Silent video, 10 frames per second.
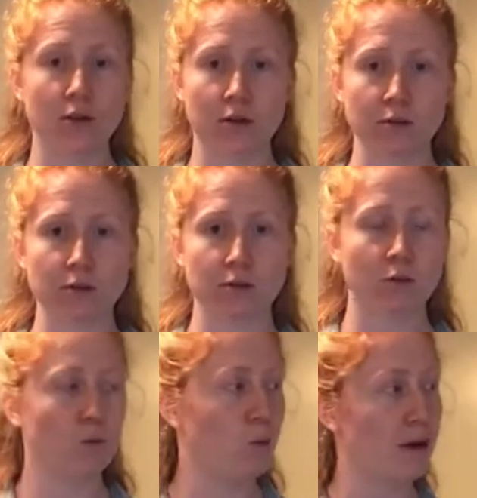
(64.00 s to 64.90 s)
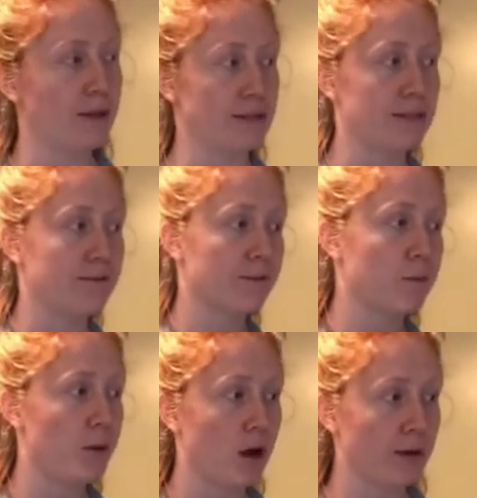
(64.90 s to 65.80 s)
notes with
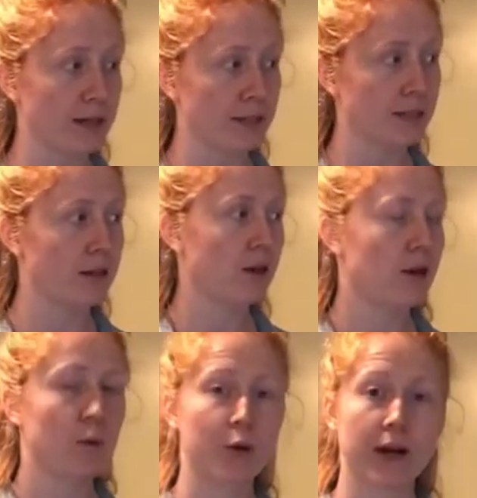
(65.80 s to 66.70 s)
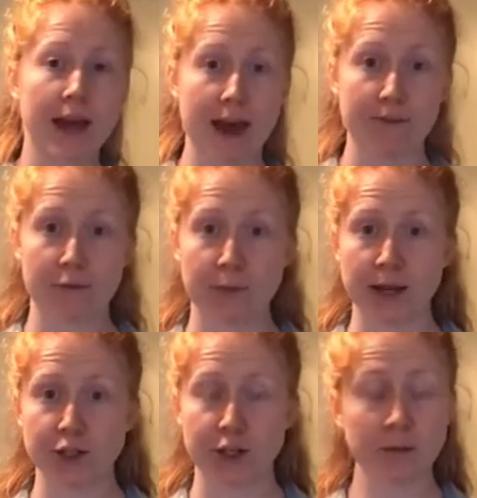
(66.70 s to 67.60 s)
different bowings. We're in F
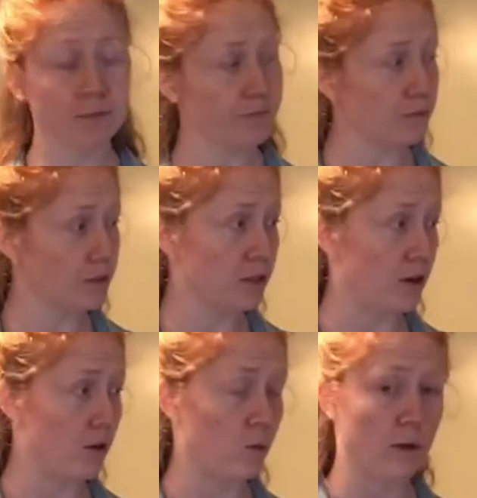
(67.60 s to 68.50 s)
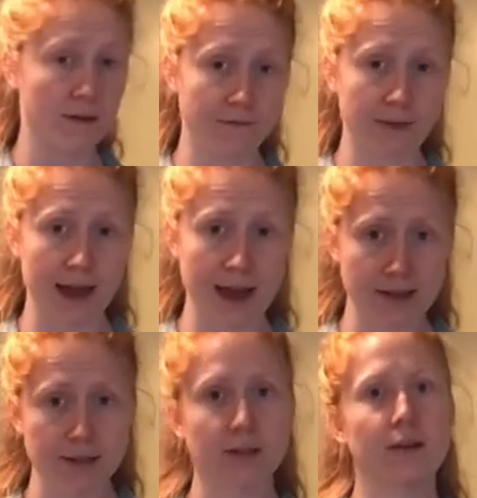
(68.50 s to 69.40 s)
major, so 1
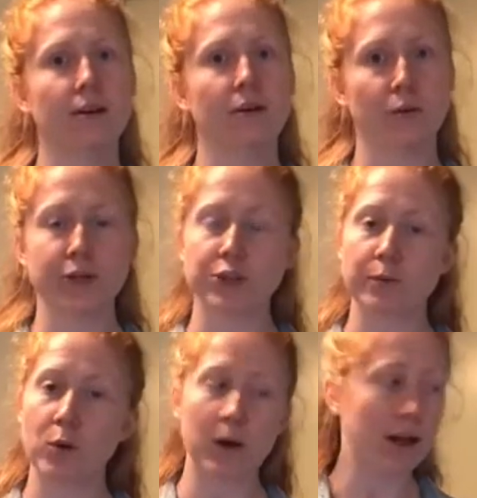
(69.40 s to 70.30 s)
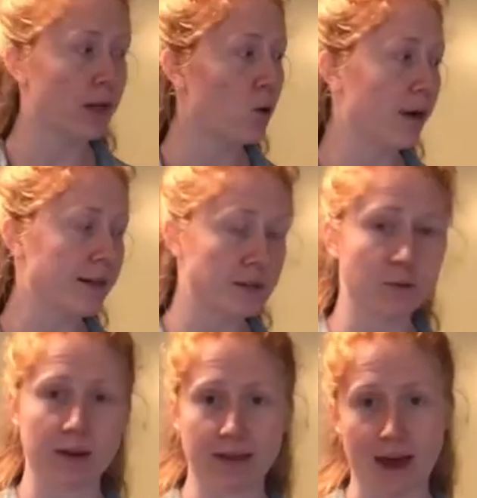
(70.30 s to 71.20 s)
flat. We should be well acquainted
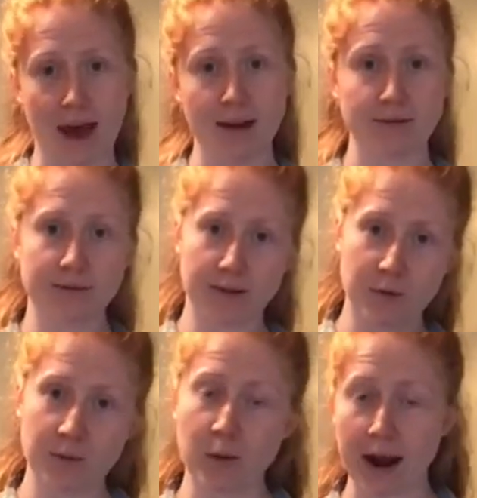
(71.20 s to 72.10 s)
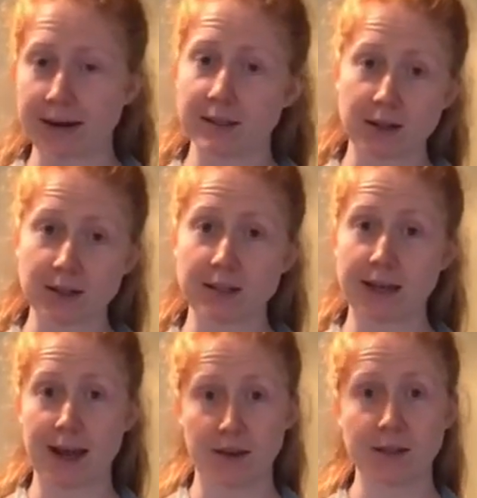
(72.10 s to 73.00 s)
with that if we've practiced our
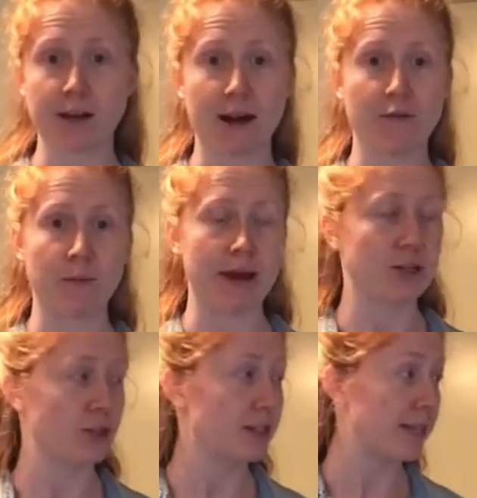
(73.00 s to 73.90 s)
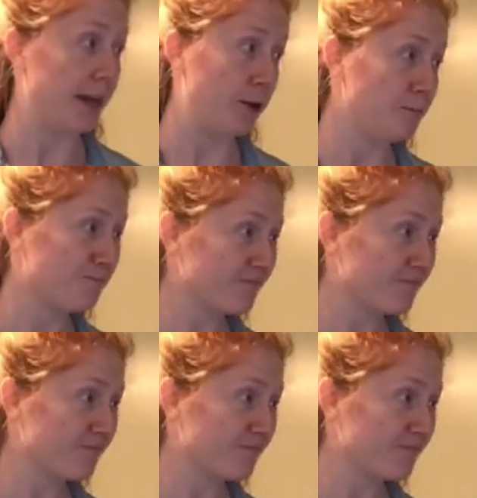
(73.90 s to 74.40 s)
scales, our F major scale.